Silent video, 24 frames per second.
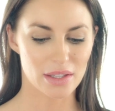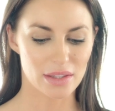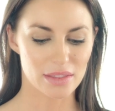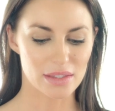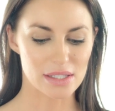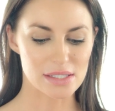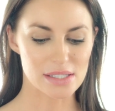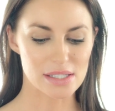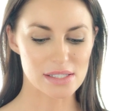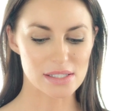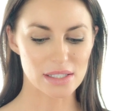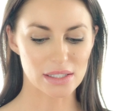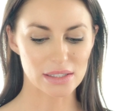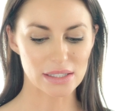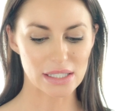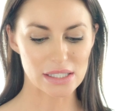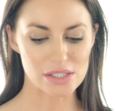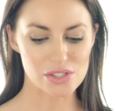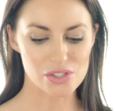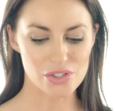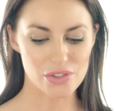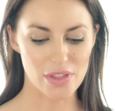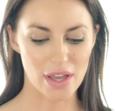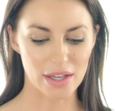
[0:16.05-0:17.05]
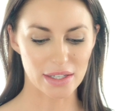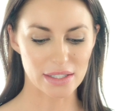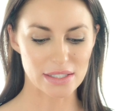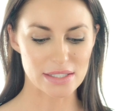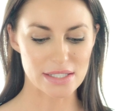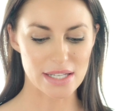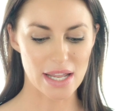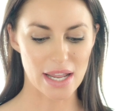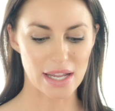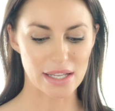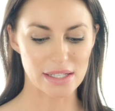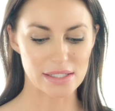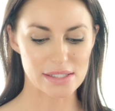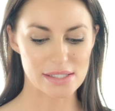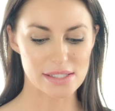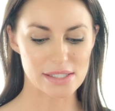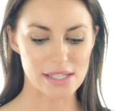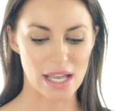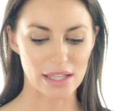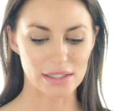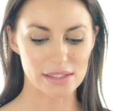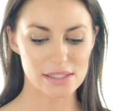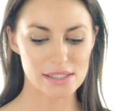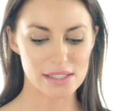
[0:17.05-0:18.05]
This is a cleanser that contains
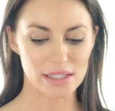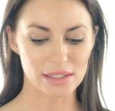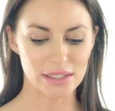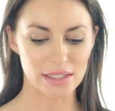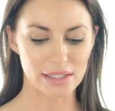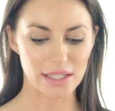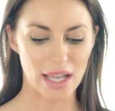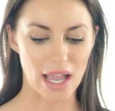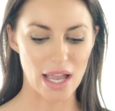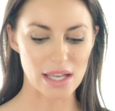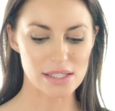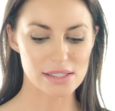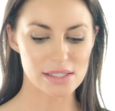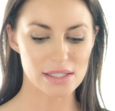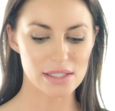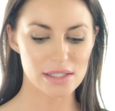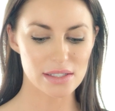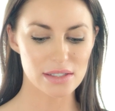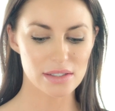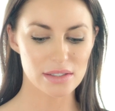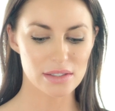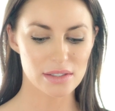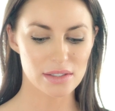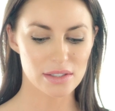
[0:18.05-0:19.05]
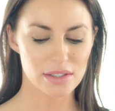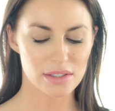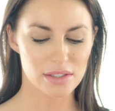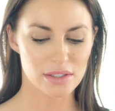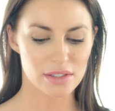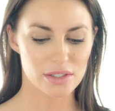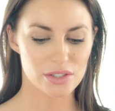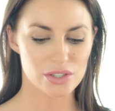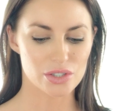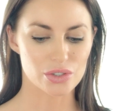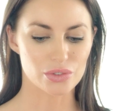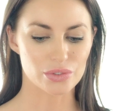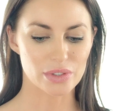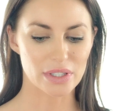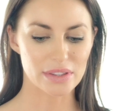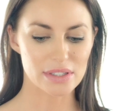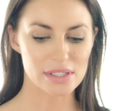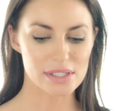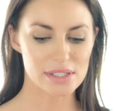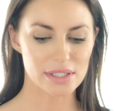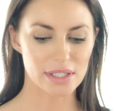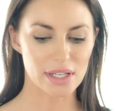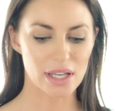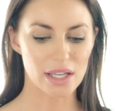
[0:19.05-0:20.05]
salicylic acid to rid the
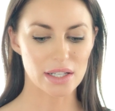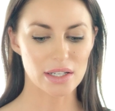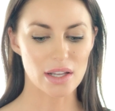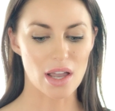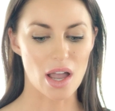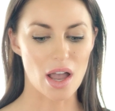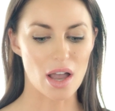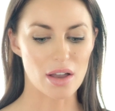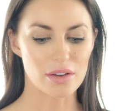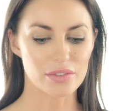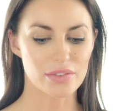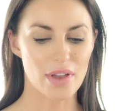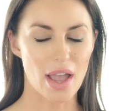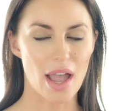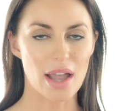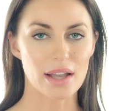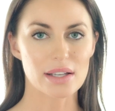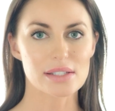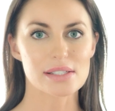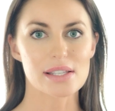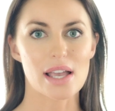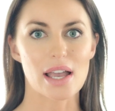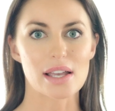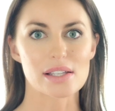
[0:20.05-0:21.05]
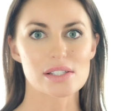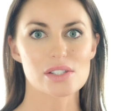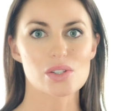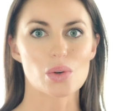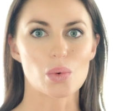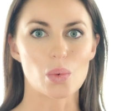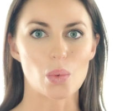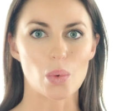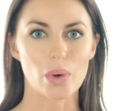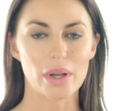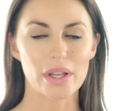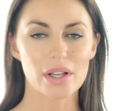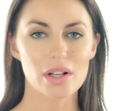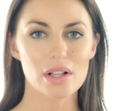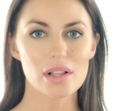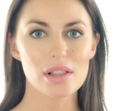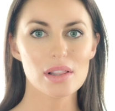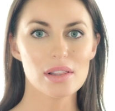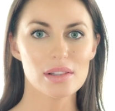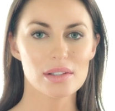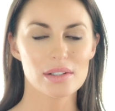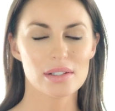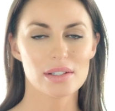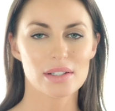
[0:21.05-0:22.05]
skin of excess
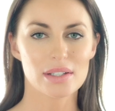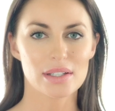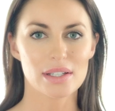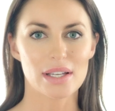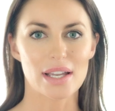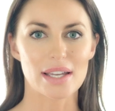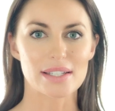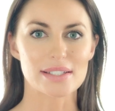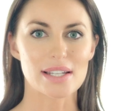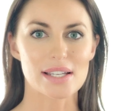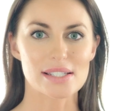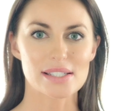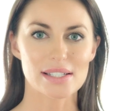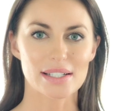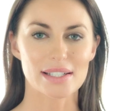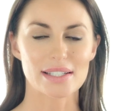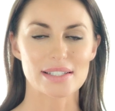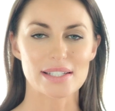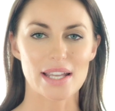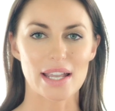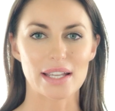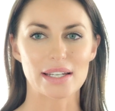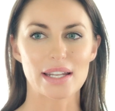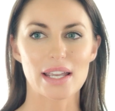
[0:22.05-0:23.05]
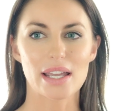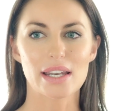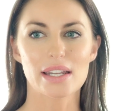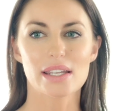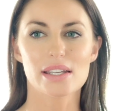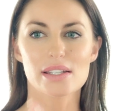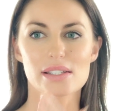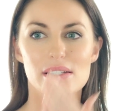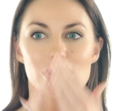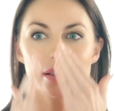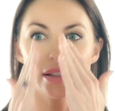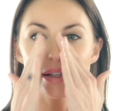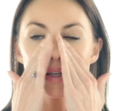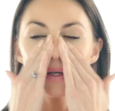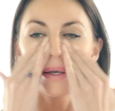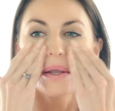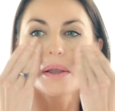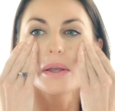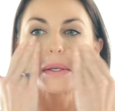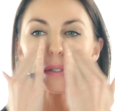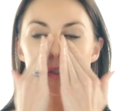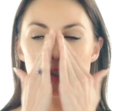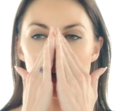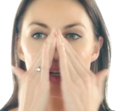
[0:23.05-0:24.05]
oil. It doesn't contain any
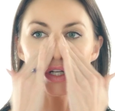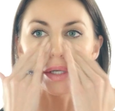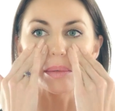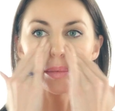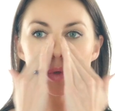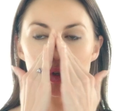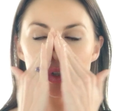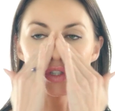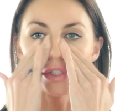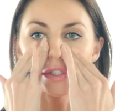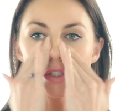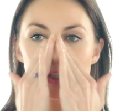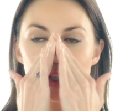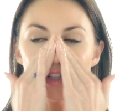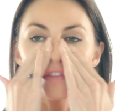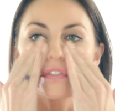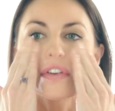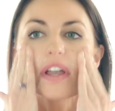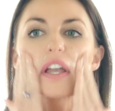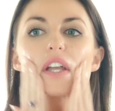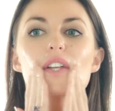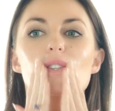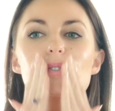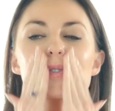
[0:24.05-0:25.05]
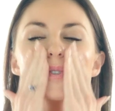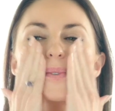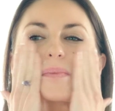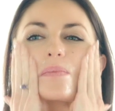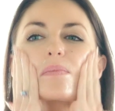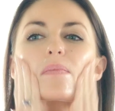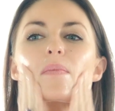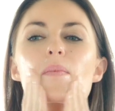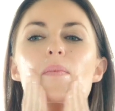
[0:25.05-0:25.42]
sodium lauryl sulfates,